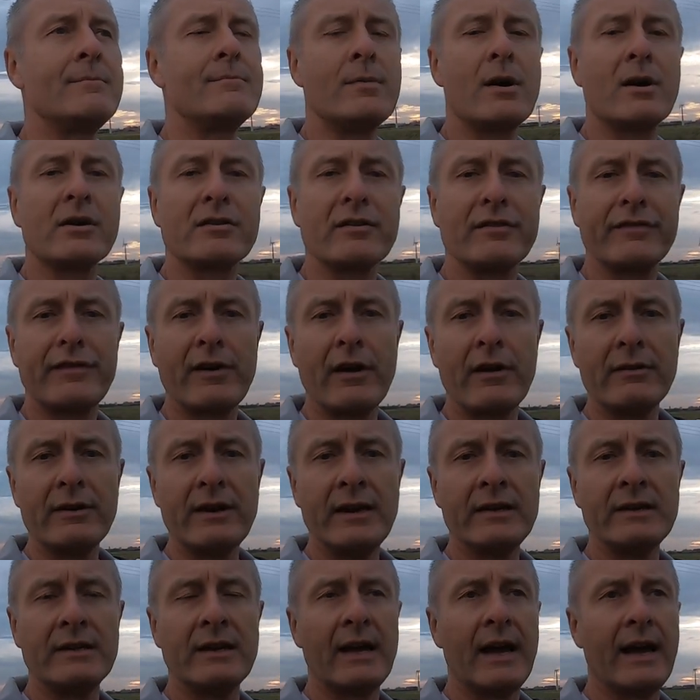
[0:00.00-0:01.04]
microphone
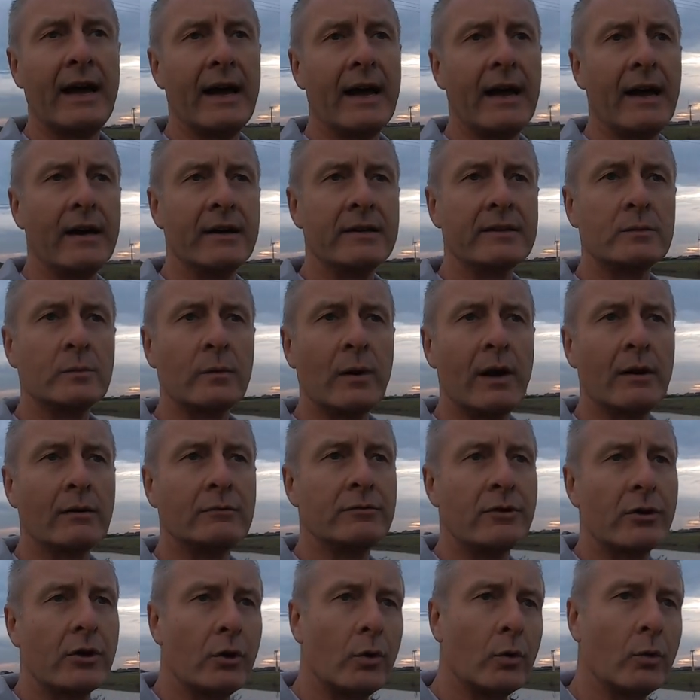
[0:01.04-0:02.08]
in as well,
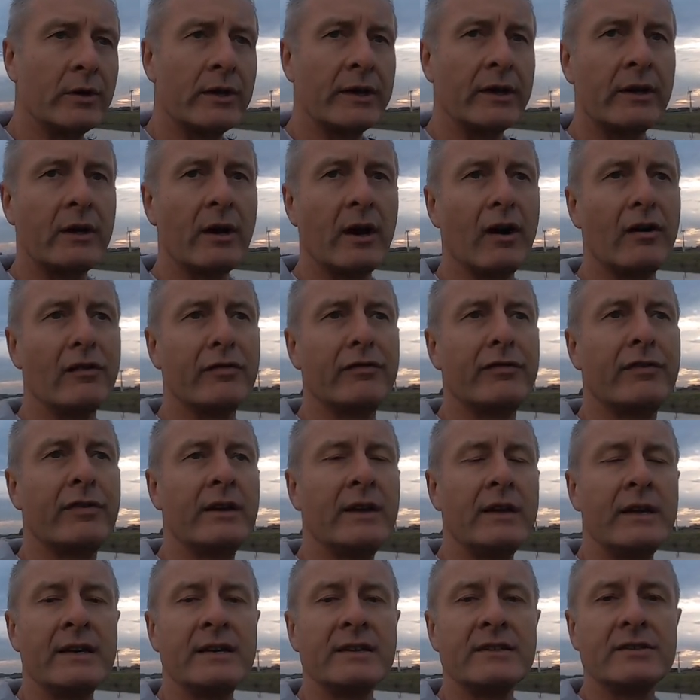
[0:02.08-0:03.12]
recording off
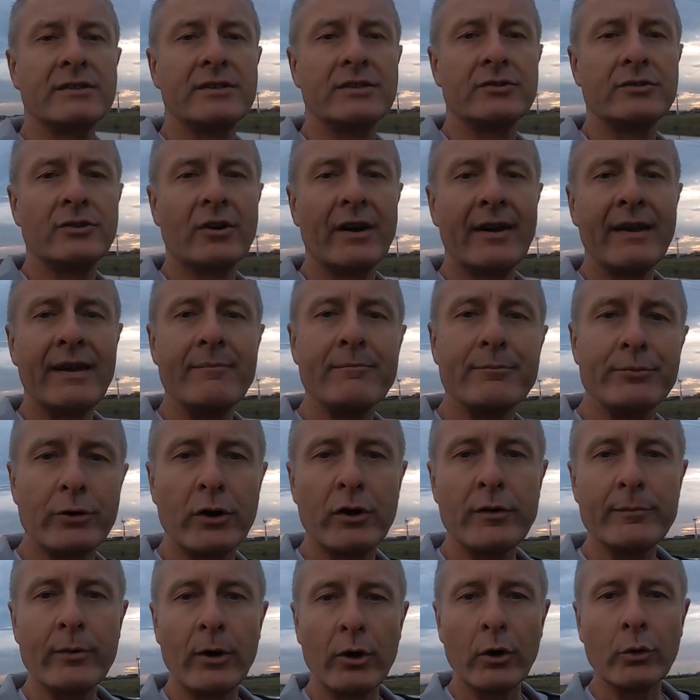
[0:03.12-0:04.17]
to try and
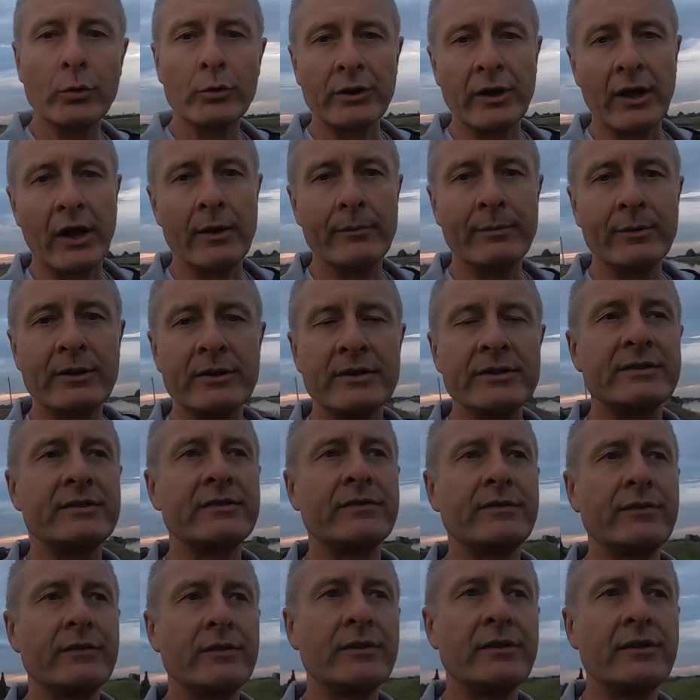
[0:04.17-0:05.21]
improve my audio, because
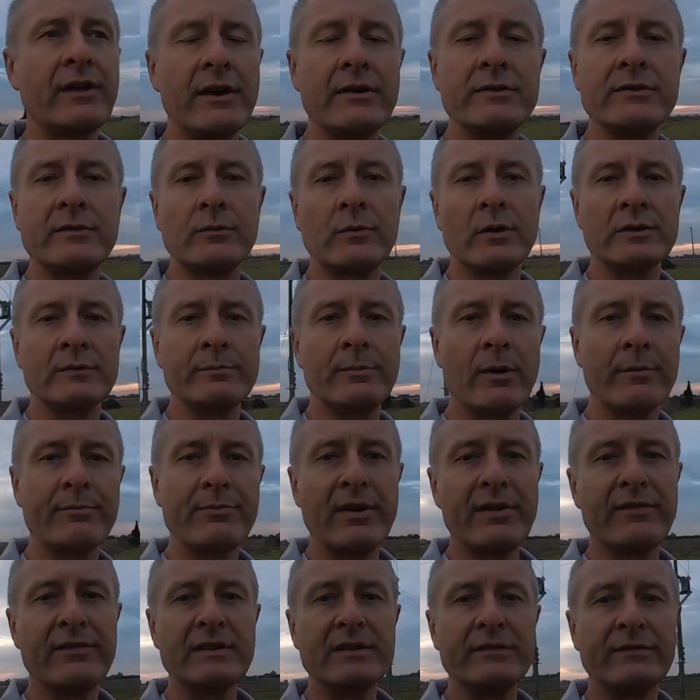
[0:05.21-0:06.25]
for those who watched my
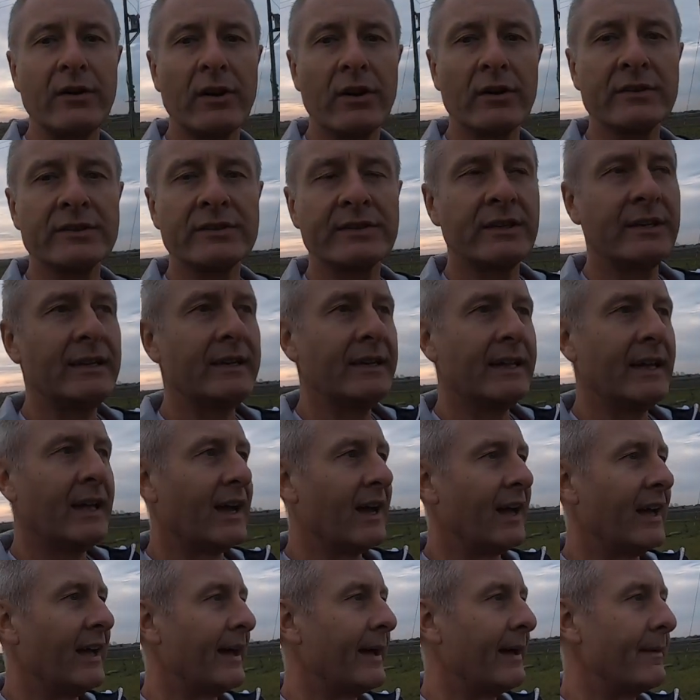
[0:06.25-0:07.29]
previous vlogs,
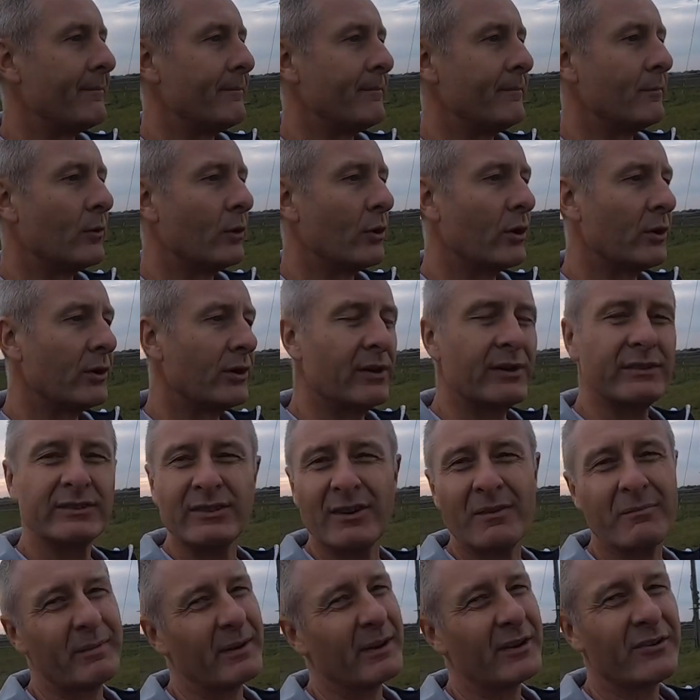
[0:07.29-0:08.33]
my audio has
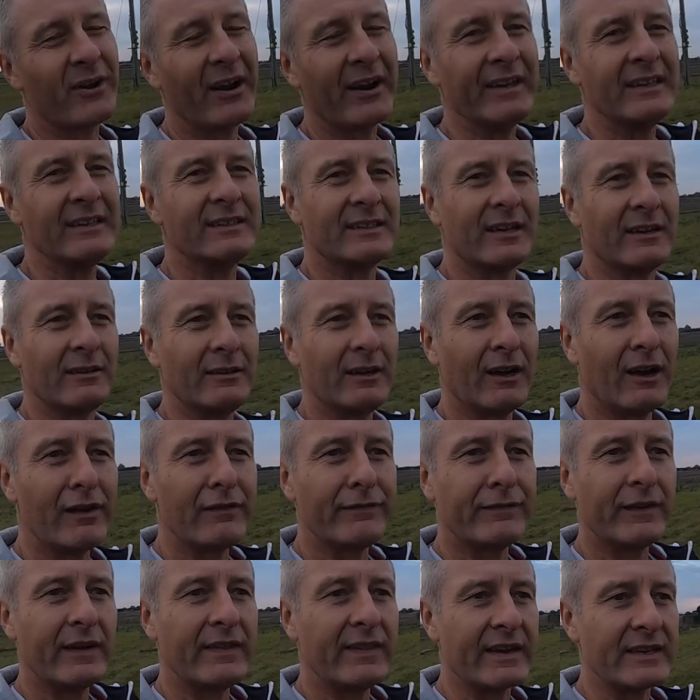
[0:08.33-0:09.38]
not been great. So
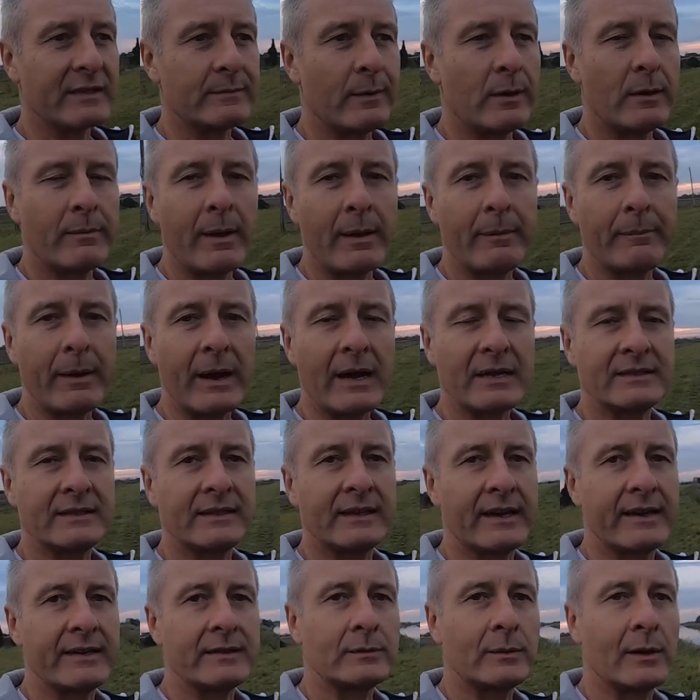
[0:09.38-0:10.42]
hopefully that's been a bit better
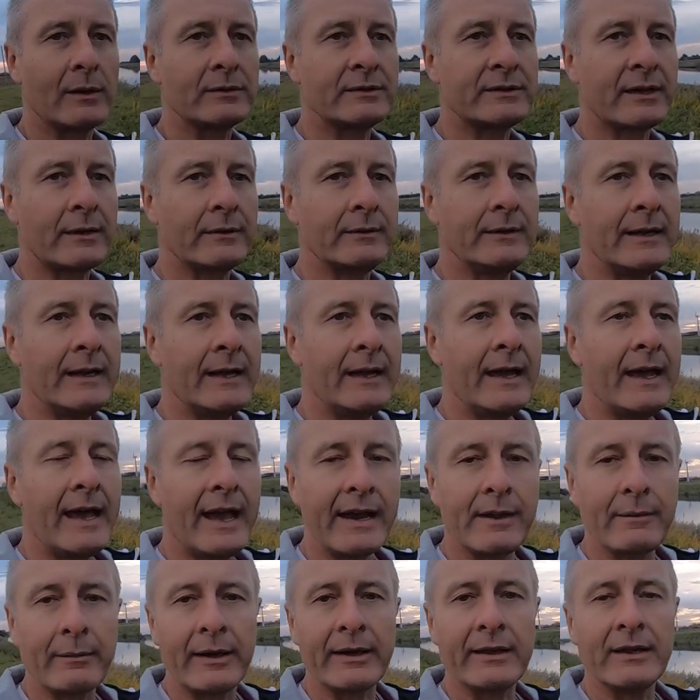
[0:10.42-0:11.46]
today as well. So
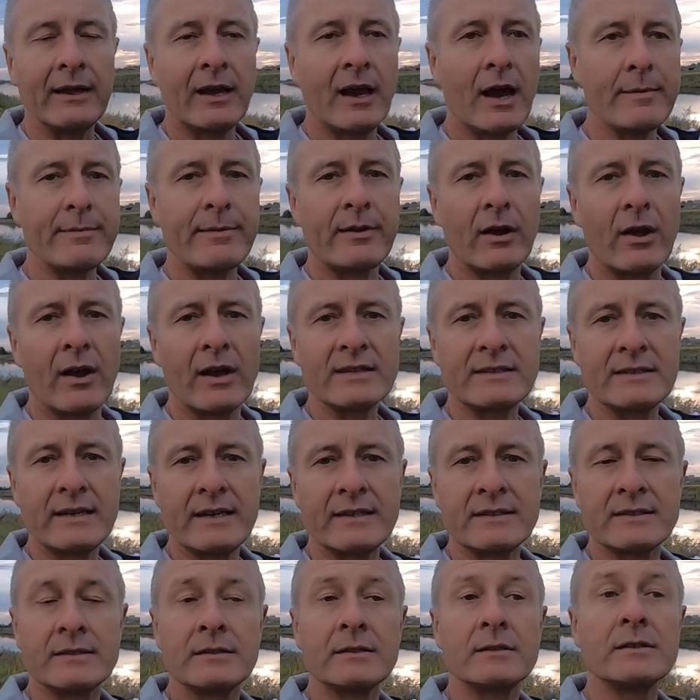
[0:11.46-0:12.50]
anyway, hope you liked
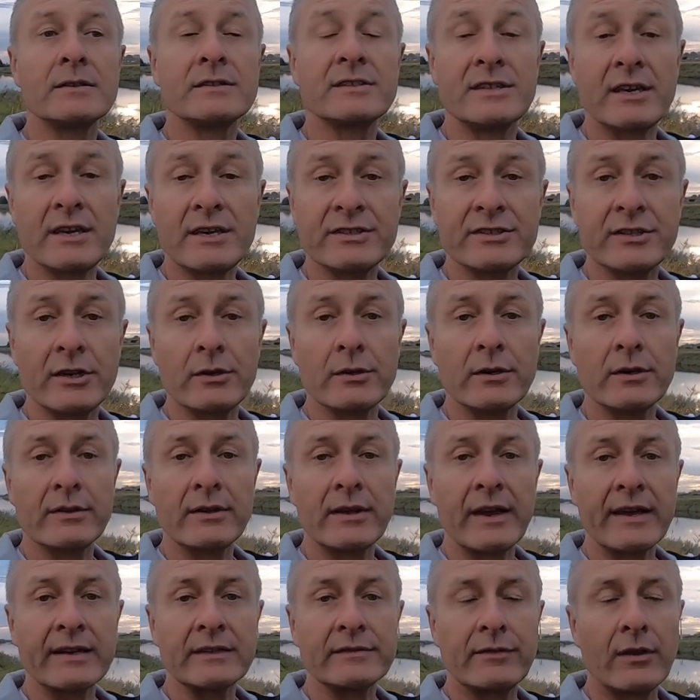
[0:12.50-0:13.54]
it. See you soon on
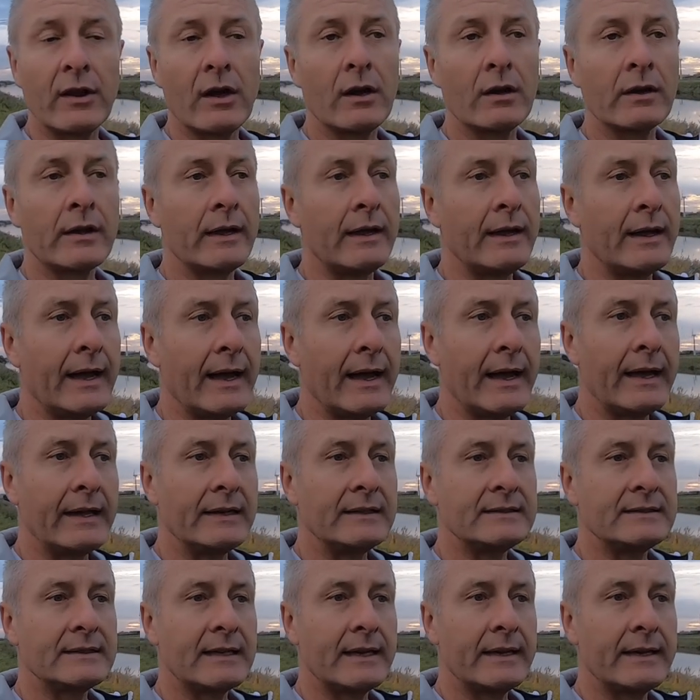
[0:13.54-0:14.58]
the next vlog,
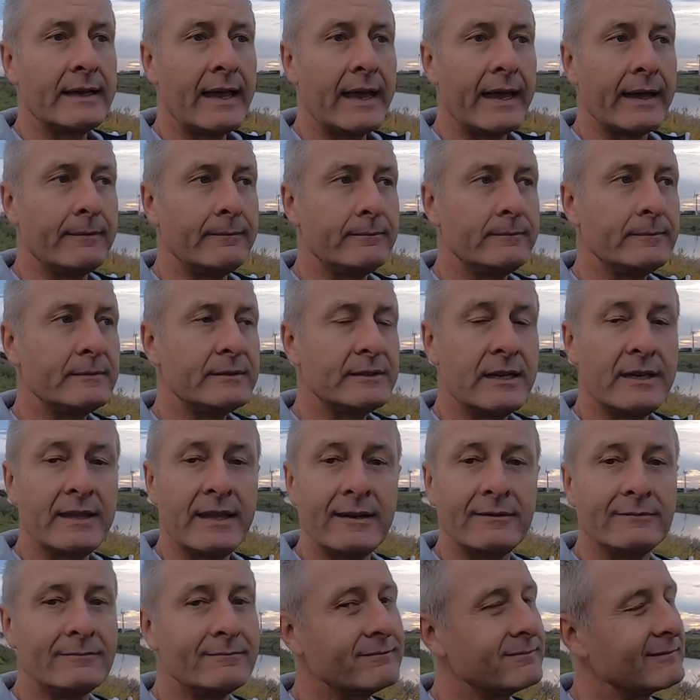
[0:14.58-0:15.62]
and yeah, see you
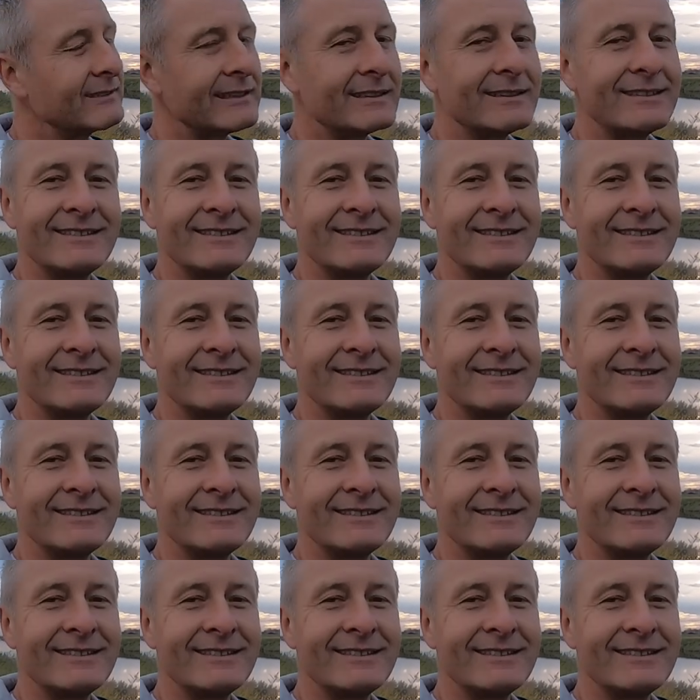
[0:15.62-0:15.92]
then.